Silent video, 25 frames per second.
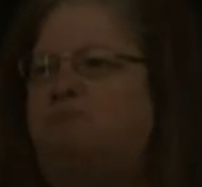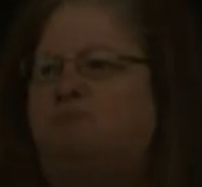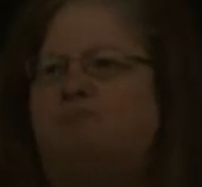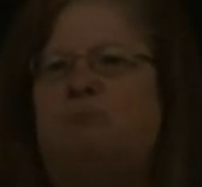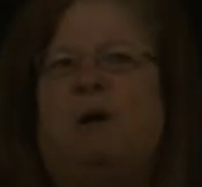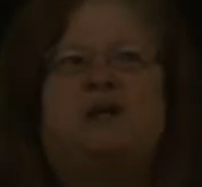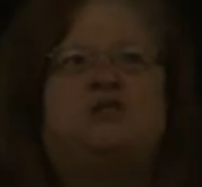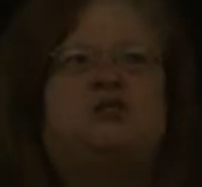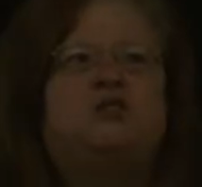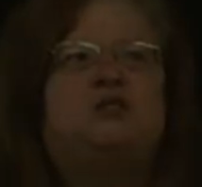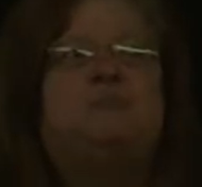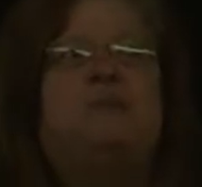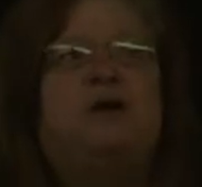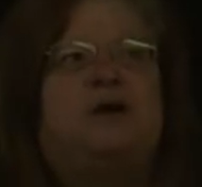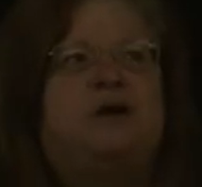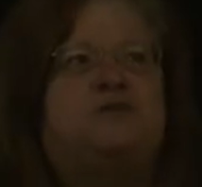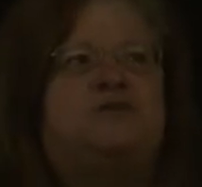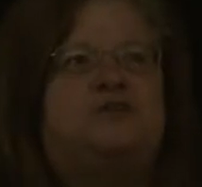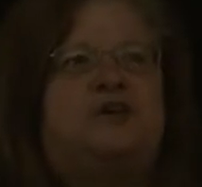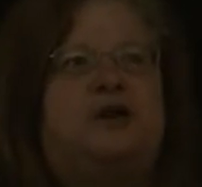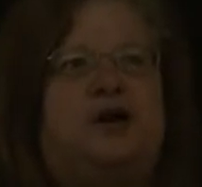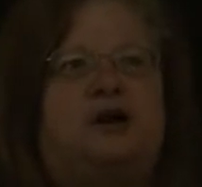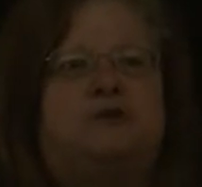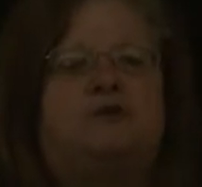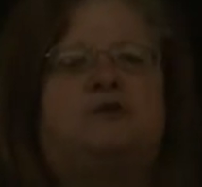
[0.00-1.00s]
must be a
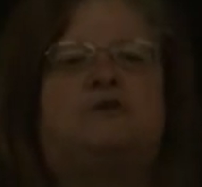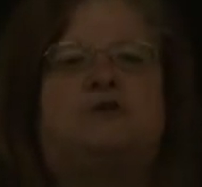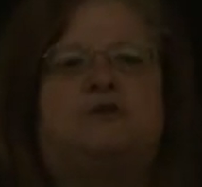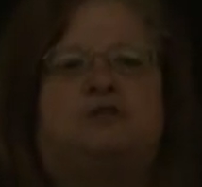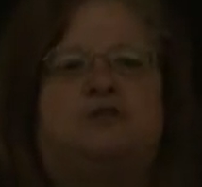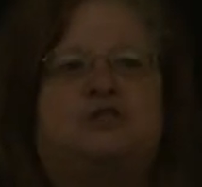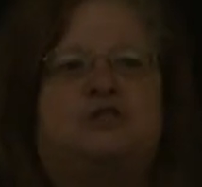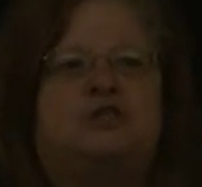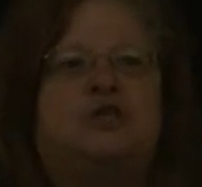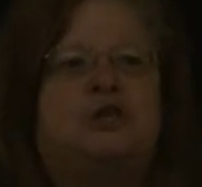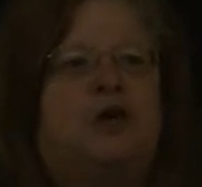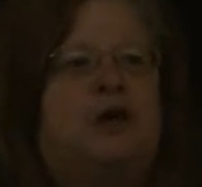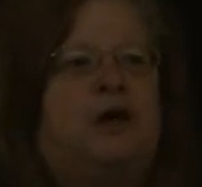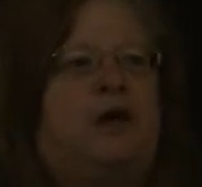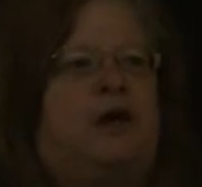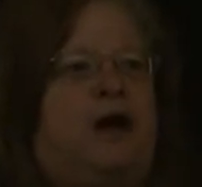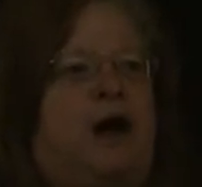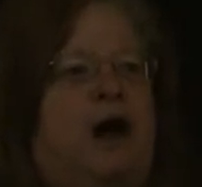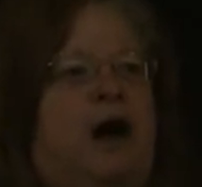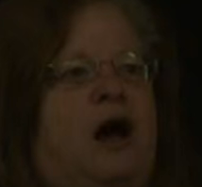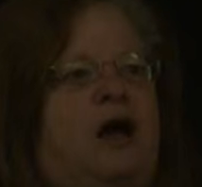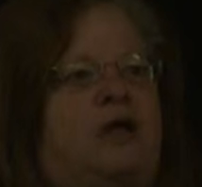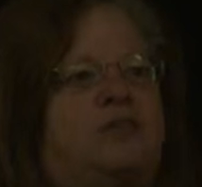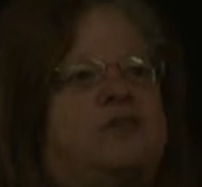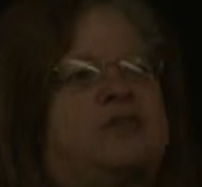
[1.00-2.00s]
terrorist. Uh,